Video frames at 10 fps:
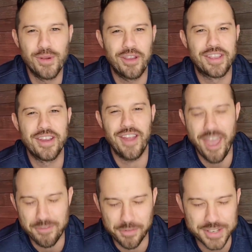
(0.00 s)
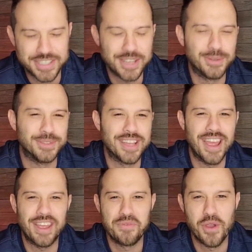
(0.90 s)
We are here every single
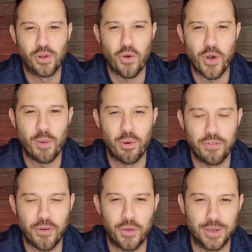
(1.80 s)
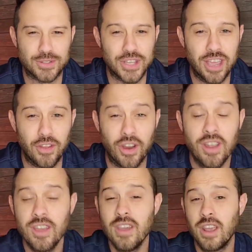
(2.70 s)
day and we are growing our portfolios together.
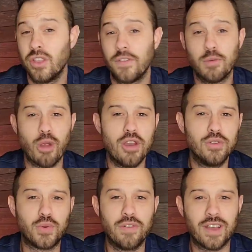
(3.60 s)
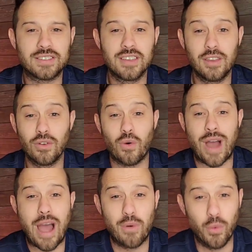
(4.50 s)
And look, if you're brand new to investing, you don't know
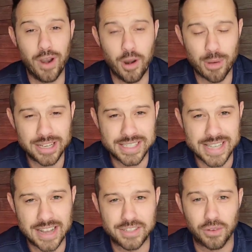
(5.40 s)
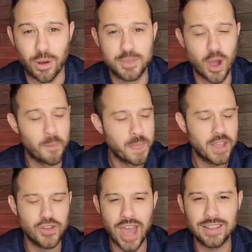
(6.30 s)
how or where to buy stocks and crypto,
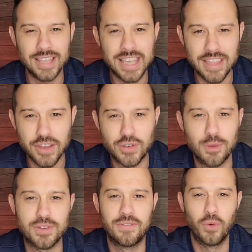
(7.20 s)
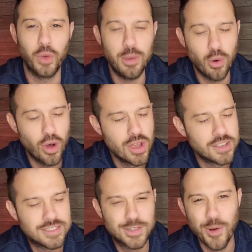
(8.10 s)
you got a link in the description for Webull.
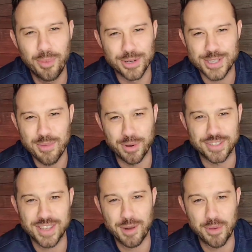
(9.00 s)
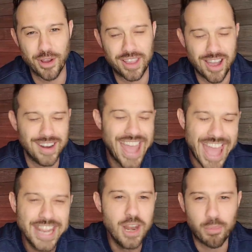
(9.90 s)
Super simple to set up your account.
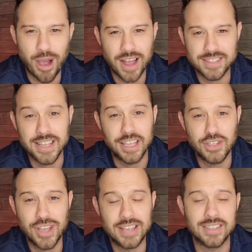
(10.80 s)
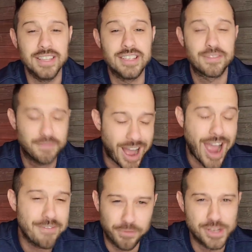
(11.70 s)
Any deposit gets you guys at least
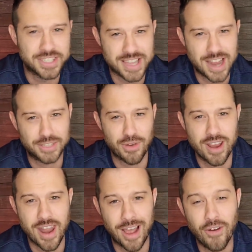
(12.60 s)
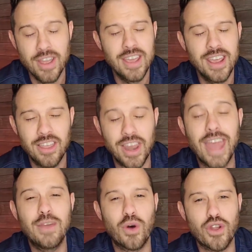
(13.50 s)
five free stocks right now. And then
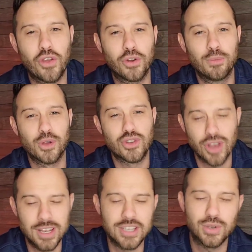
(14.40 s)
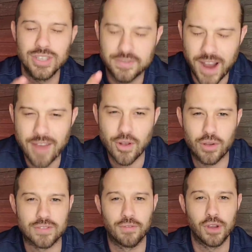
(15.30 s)
any $1 crypto trade gets you at least
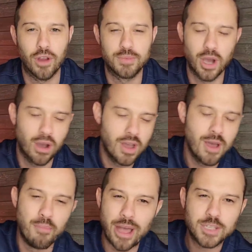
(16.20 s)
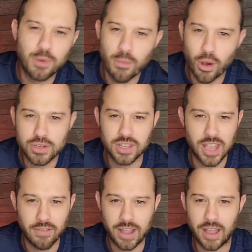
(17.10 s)
$5 in free crypto. Best promotion
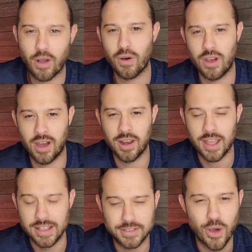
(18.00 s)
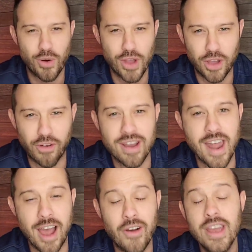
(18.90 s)
they ever got going on is going on right
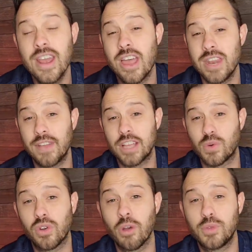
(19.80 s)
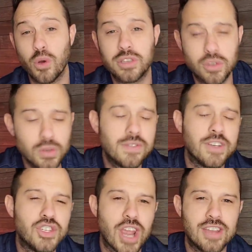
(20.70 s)
now. And then if you guys want crypto exclusive
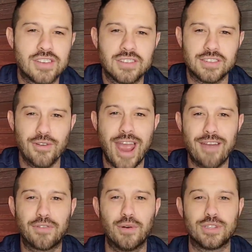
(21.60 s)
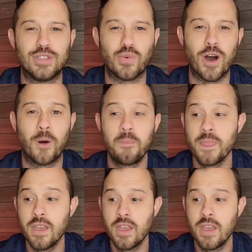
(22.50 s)
exchanges, you have have those as well.